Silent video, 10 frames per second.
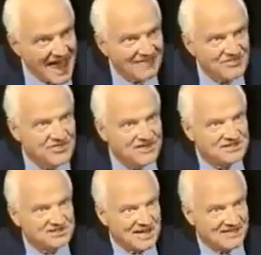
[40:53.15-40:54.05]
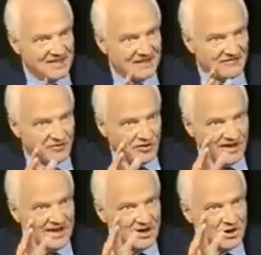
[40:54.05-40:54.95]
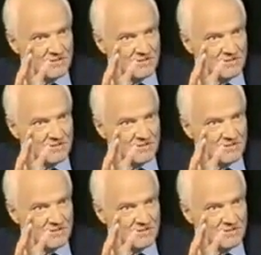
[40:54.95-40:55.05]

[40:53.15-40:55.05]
And therefore, in a